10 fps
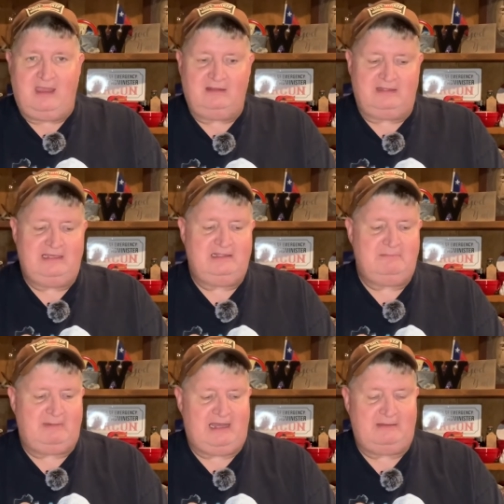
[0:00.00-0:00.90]
legally
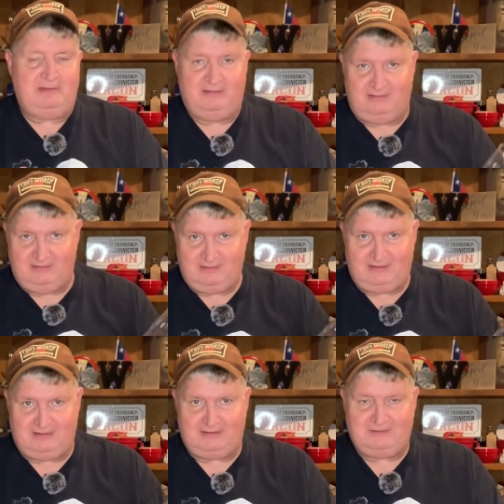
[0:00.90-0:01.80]
imbibe
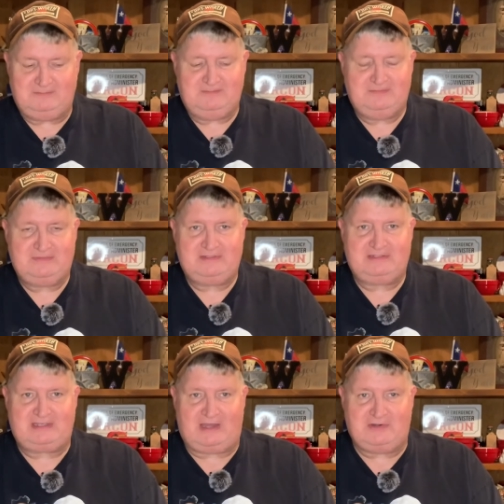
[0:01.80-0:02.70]

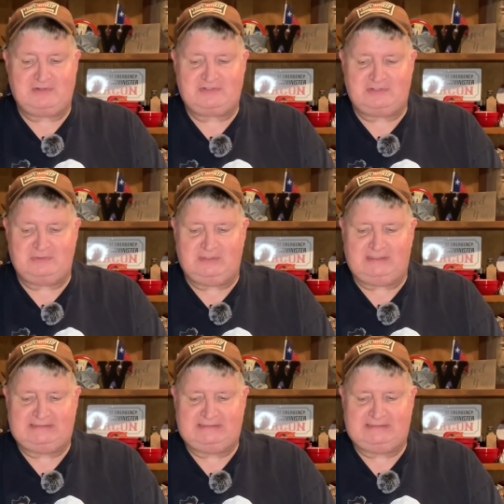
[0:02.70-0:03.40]
ciders to,